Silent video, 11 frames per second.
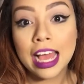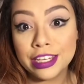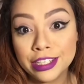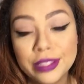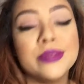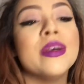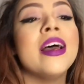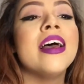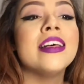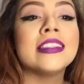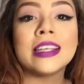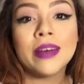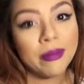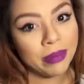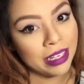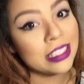I do, so
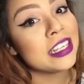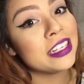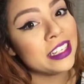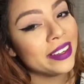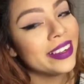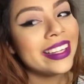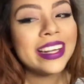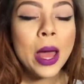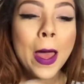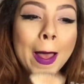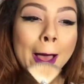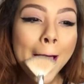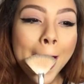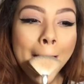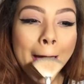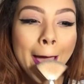I'm gonna say do it.
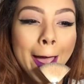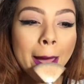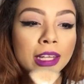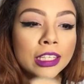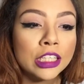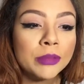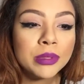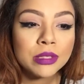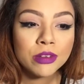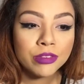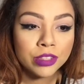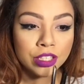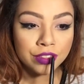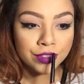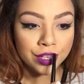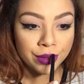And the Cupid's bow, for those
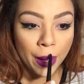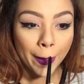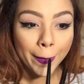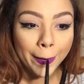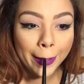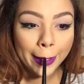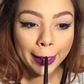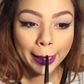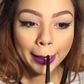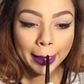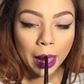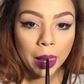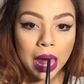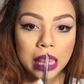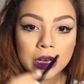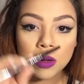of you who don't know, it has
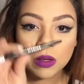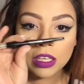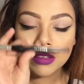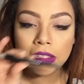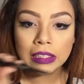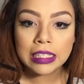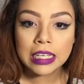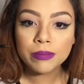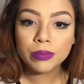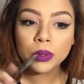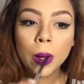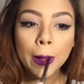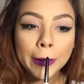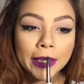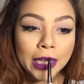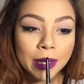that little cute little dip
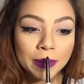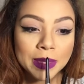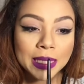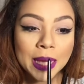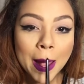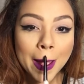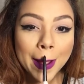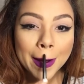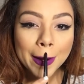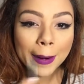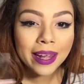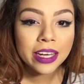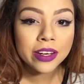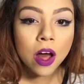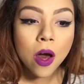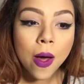on your lips. Right here,
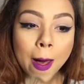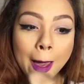y'all.